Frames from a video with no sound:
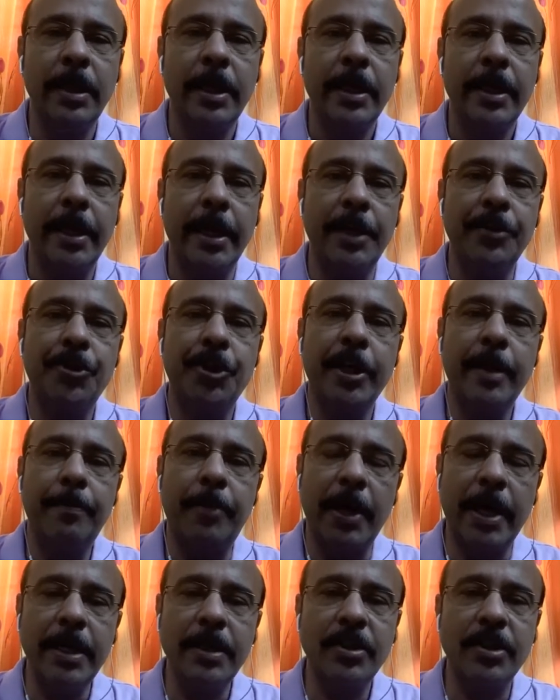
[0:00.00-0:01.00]
and she
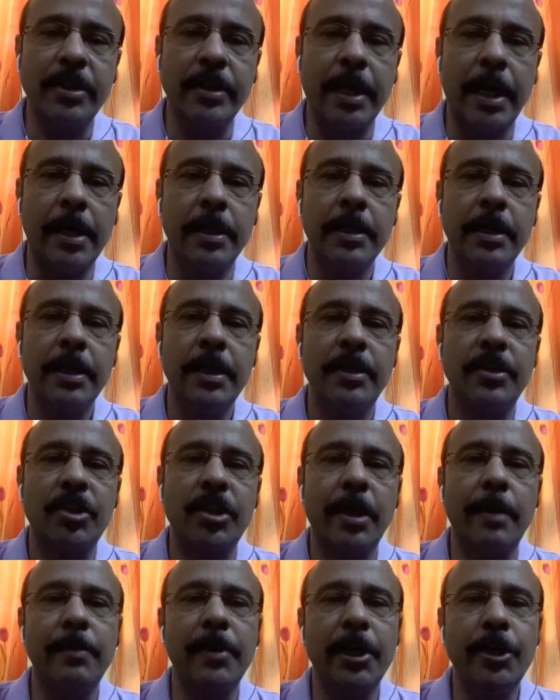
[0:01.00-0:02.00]
finds that
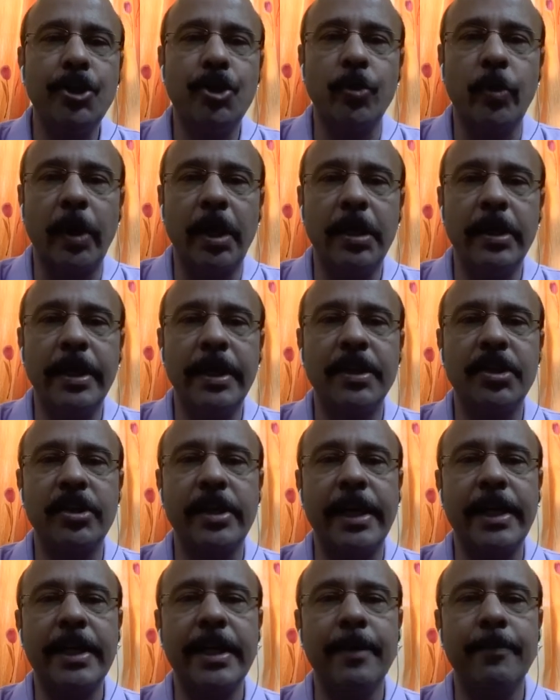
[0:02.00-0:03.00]
some ritual is
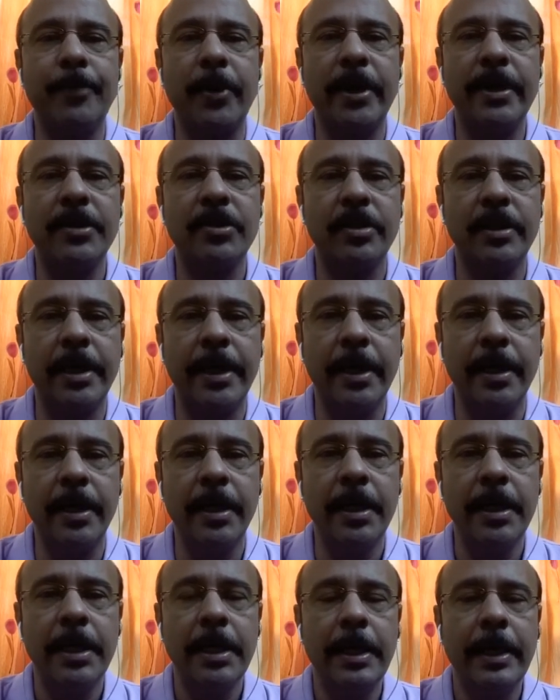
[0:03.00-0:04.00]
taking place there
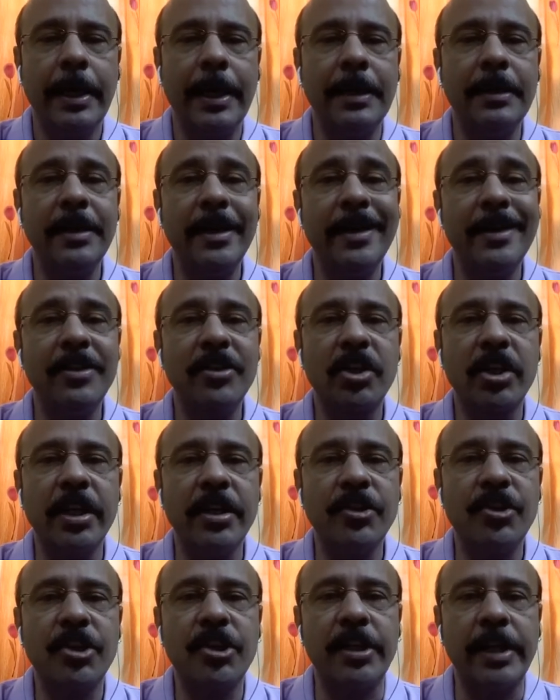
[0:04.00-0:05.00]
and incense
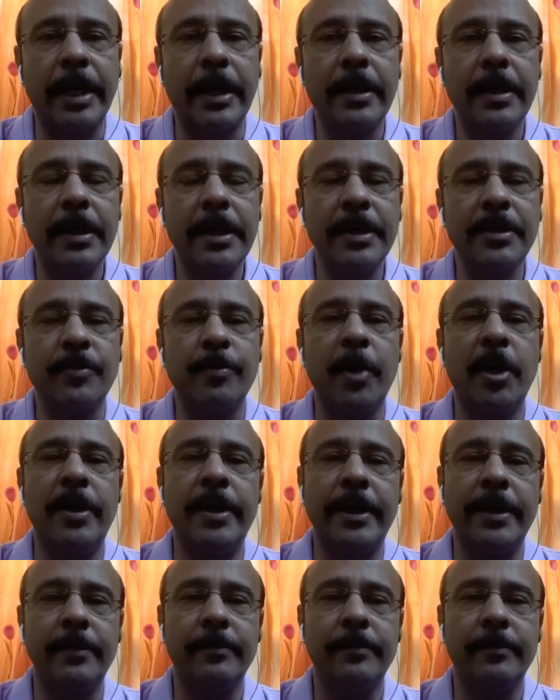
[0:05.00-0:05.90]
stick is burning.